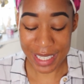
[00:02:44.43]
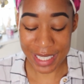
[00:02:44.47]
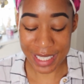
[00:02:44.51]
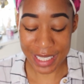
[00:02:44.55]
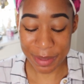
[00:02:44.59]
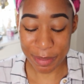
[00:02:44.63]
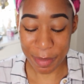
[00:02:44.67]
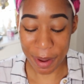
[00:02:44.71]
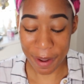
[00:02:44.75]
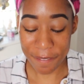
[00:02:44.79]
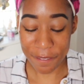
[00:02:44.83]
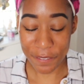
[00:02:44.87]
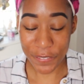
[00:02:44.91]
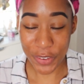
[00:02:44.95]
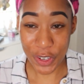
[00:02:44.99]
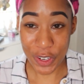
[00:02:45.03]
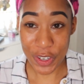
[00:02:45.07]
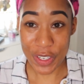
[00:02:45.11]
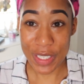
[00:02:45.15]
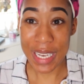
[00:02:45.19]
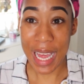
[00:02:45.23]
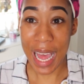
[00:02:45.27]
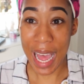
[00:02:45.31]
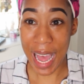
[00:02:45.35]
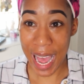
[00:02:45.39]
this is my
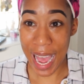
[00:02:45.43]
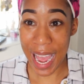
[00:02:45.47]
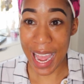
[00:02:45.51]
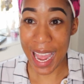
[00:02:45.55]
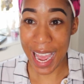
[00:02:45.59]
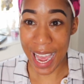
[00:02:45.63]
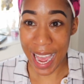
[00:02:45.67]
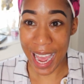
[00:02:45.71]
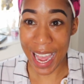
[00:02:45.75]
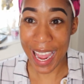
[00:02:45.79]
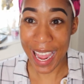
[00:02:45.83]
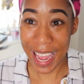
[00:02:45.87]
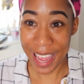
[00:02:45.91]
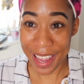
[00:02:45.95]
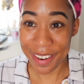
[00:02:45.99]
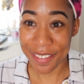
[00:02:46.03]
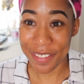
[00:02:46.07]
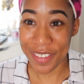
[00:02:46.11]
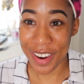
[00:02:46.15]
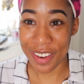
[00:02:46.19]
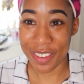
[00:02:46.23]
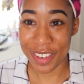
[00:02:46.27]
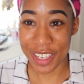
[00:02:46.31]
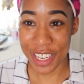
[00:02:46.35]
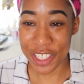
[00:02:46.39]
first high, high-end
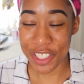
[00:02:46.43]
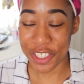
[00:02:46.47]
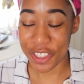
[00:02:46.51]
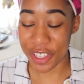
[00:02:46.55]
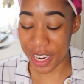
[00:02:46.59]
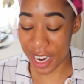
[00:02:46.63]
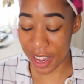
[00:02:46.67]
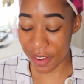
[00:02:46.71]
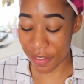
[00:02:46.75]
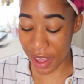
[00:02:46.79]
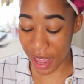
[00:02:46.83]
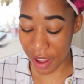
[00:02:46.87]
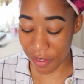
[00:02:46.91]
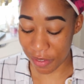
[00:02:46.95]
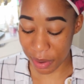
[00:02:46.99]
foundation that I've